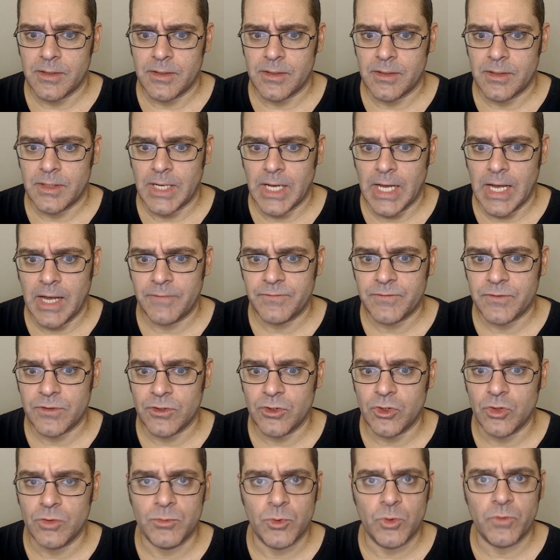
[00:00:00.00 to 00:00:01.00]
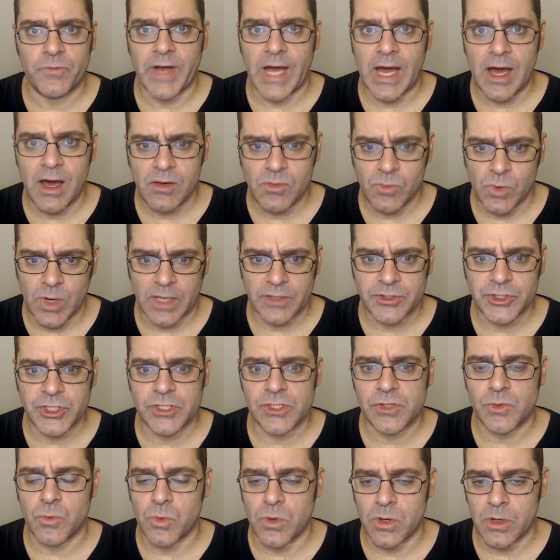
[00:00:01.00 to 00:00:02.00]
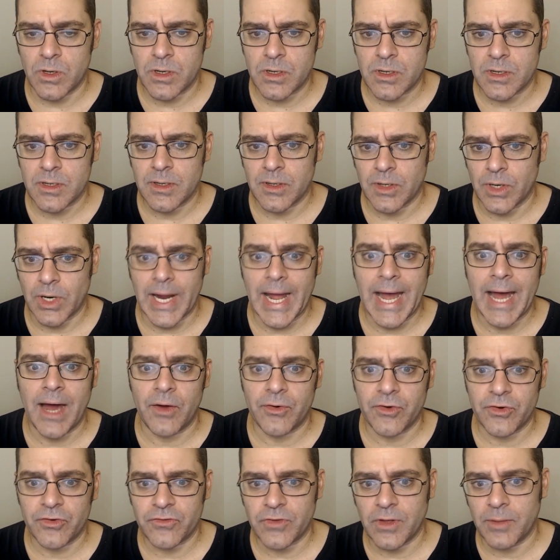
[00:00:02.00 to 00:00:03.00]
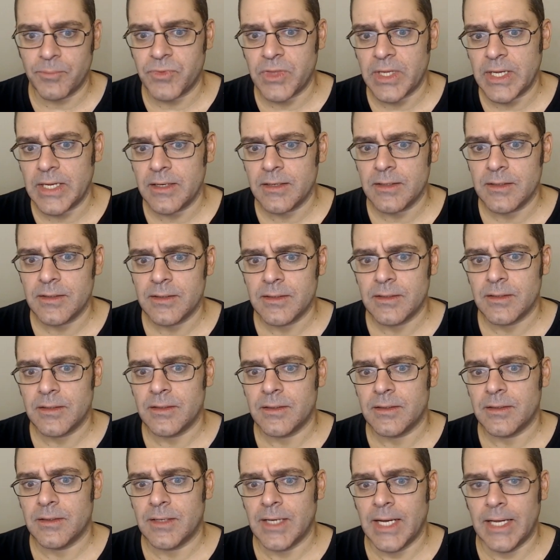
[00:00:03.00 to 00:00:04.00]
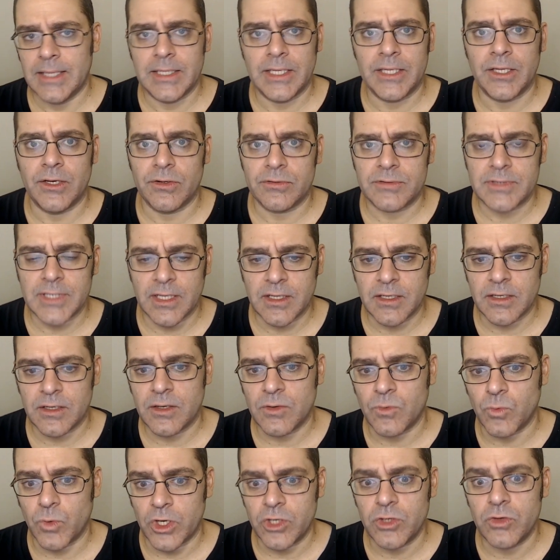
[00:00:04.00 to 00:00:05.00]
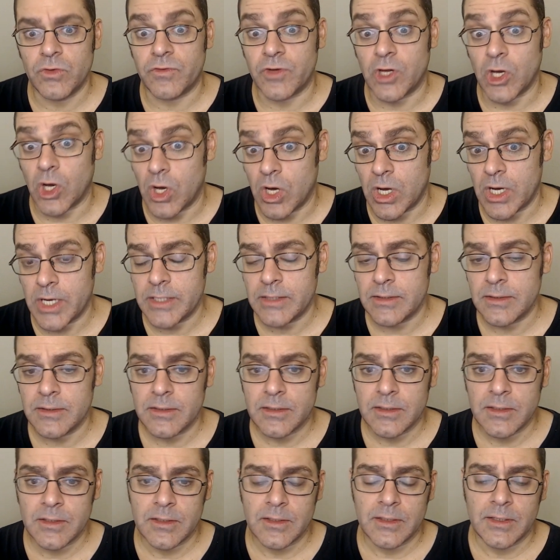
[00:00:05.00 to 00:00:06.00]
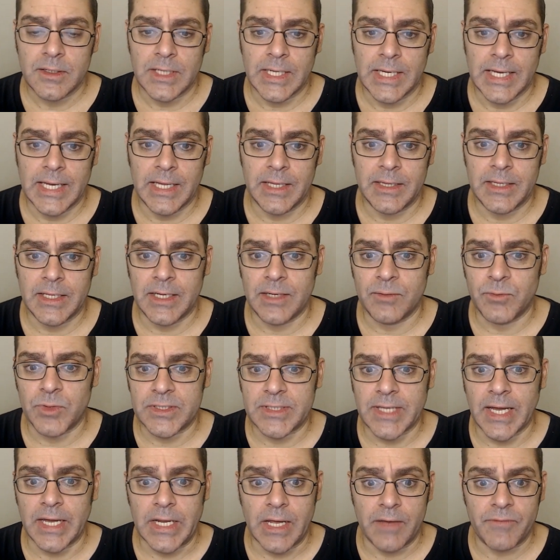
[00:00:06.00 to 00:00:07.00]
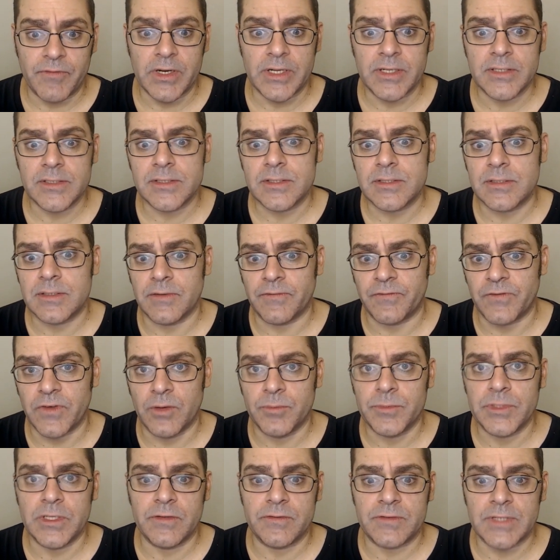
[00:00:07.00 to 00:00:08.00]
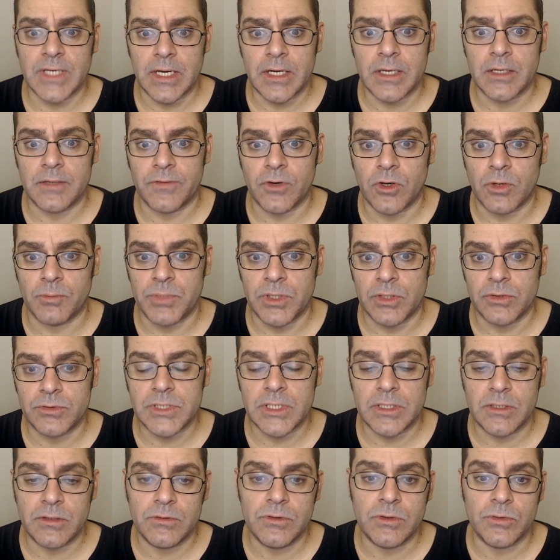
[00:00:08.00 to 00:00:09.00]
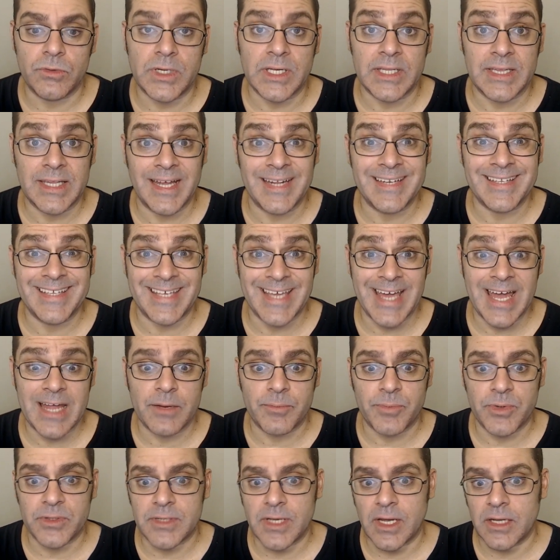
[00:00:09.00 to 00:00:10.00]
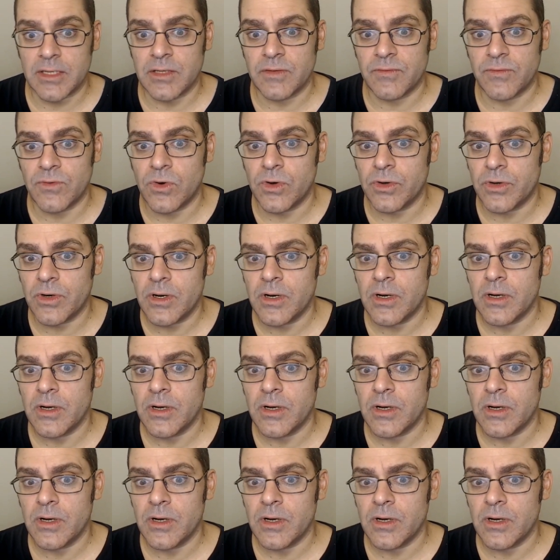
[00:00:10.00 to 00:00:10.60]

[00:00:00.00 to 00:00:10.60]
after you move out while she's at work or out or something? And then you don't tell her where you've gone? And then with that evidence, the film that you've taken of her abusing you, you can then get a protective order?